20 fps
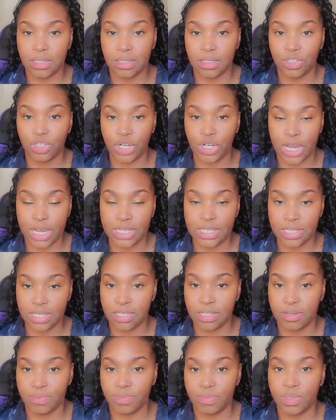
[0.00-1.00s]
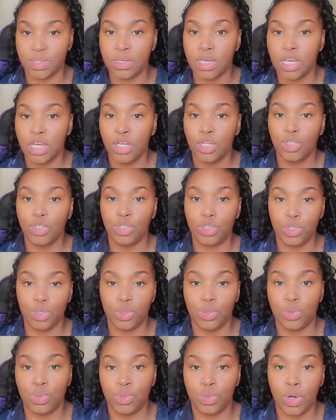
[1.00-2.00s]
ChexSystems
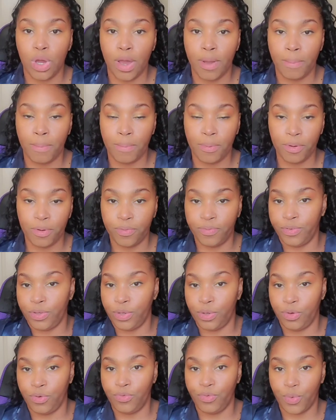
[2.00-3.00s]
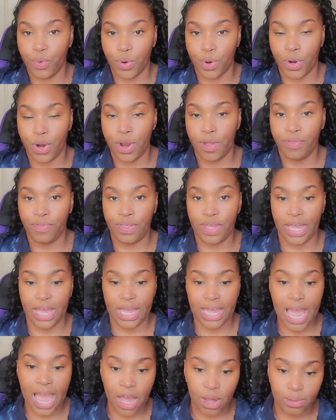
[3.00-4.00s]
to approve you for the
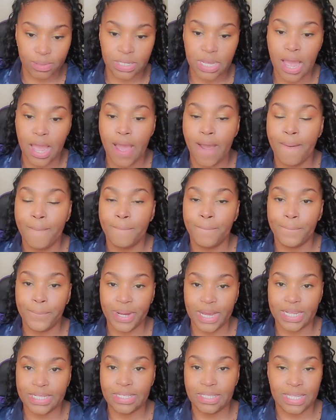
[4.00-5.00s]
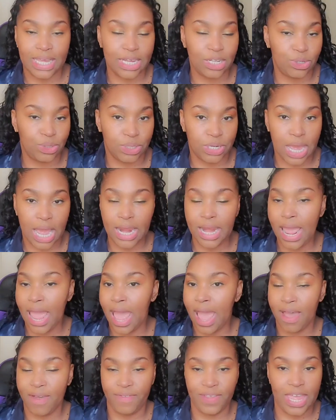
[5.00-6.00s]
account but they do not
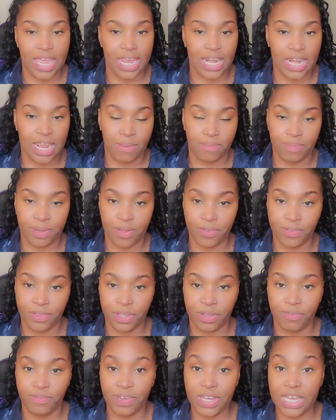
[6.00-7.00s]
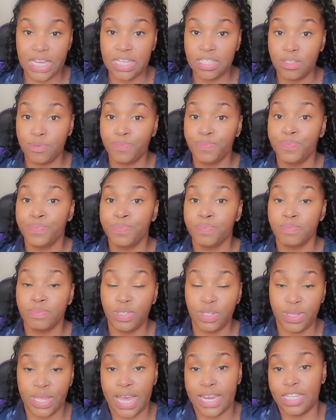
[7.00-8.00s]
have any monthly fees
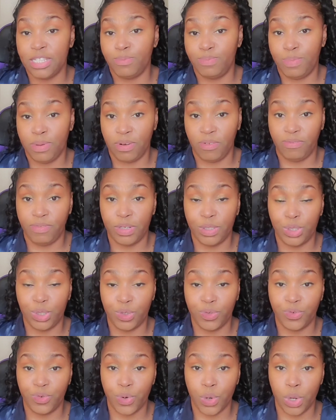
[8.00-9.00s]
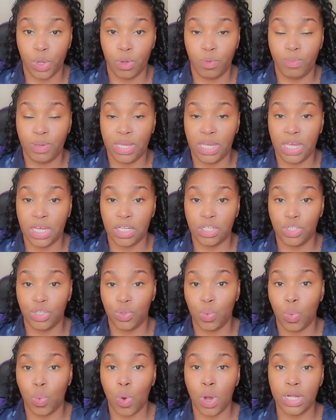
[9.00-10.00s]
so that is beneficial for you because you
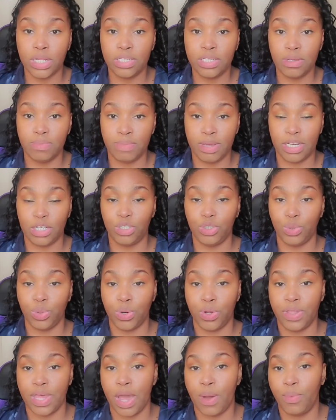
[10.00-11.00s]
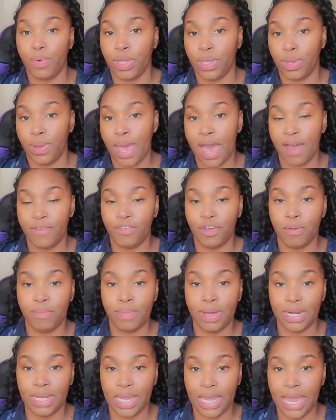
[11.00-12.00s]
want to make sure that when you have your
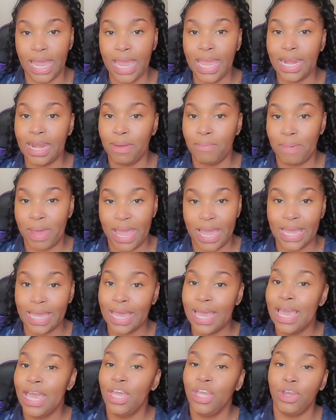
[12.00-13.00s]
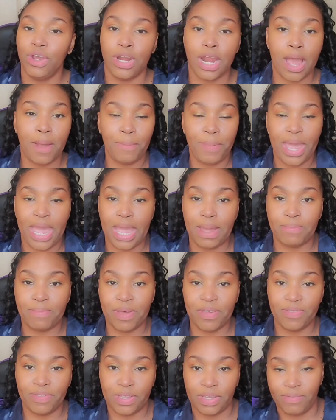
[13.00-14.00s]
money in a bank, you're not paying
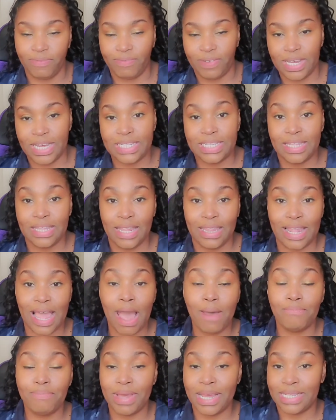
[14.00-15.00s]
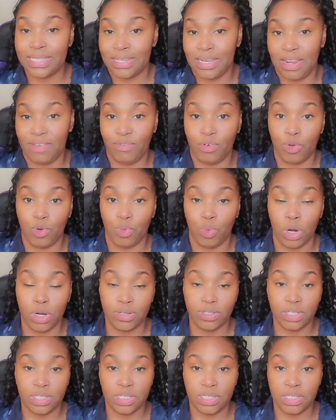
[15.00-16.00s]
monthly fees. And then that makes it even
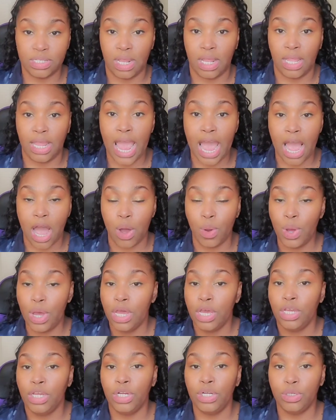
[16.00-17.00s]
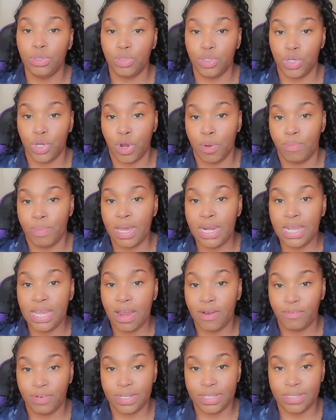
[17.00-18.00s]
worse because then now you're losing your money
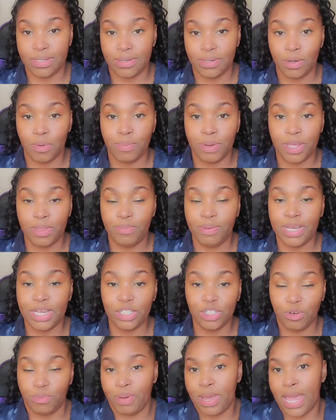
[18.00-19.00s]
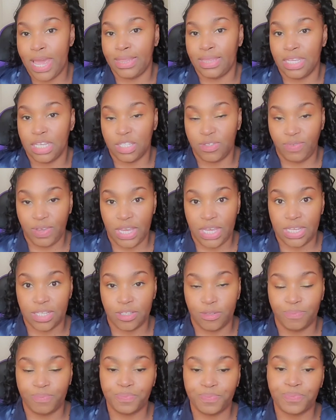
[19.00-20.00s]
every single month because you're paying these
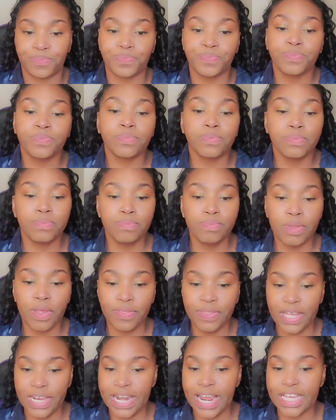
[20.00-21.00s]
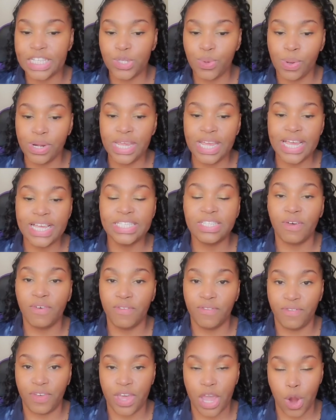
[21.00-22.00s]
fees. The next one is
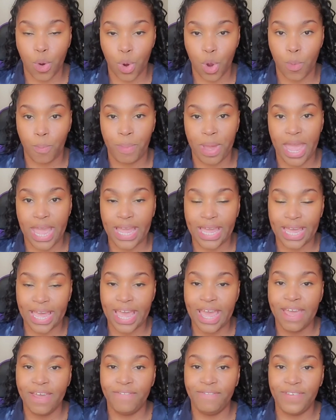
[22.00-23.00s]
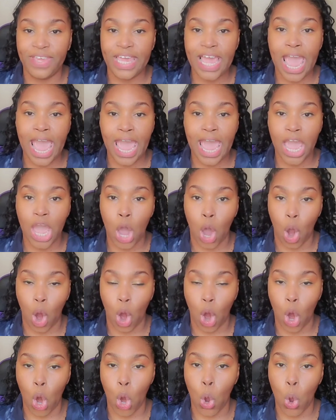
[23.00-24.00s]
Varo Bank, V A
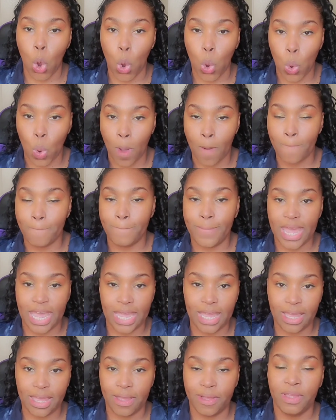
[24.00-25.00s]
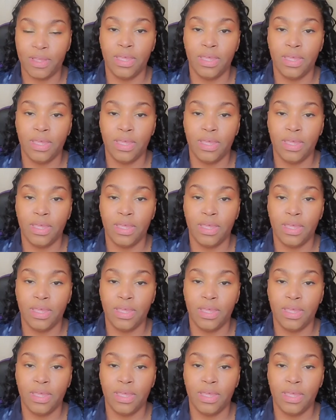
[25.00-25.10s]
R O Bank.